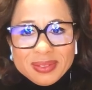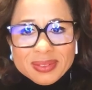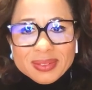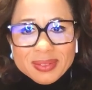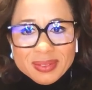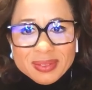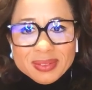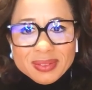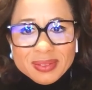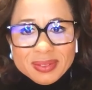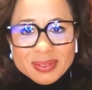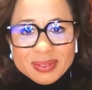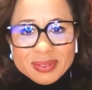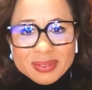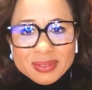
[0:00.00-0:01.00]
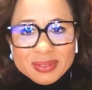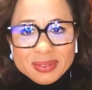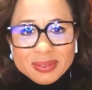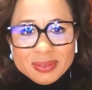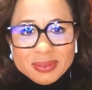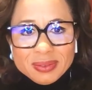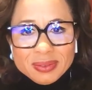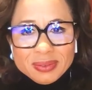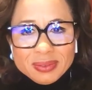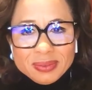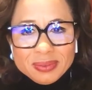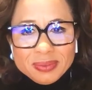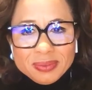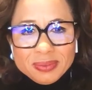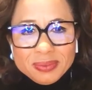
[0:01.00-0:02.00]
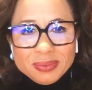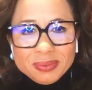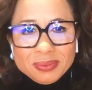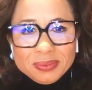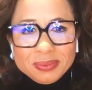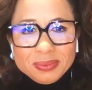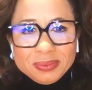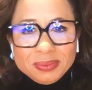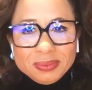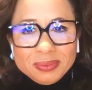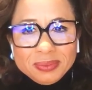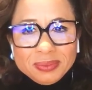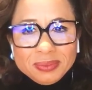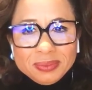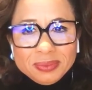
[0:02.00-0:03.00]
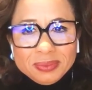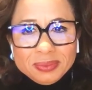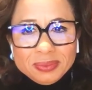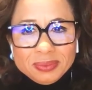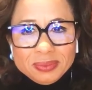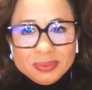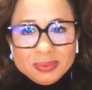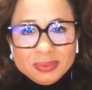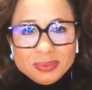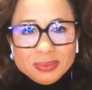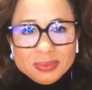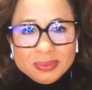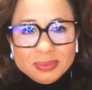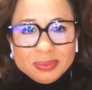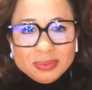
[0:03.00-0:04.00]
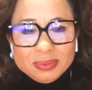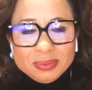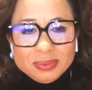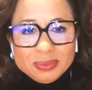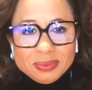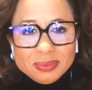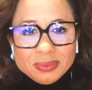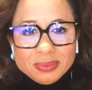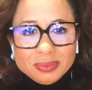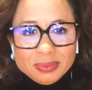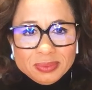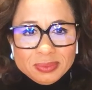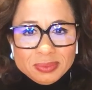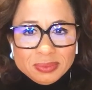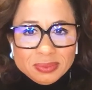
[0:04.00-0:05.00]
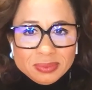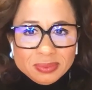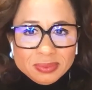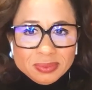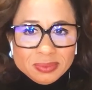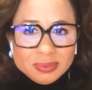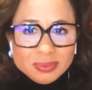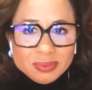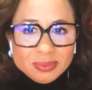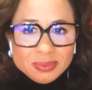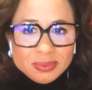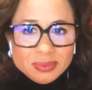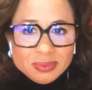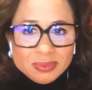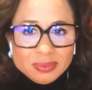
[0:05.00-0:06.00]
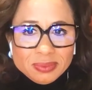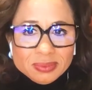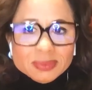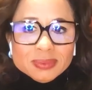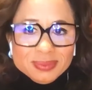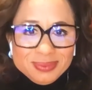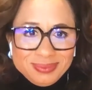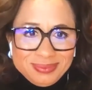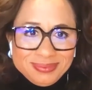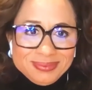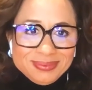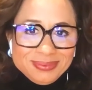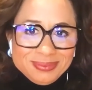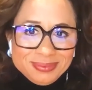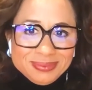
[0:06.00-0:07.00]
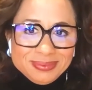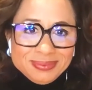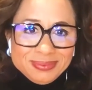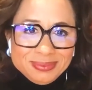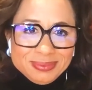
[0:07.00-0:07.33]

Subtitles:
This person isn't speaking.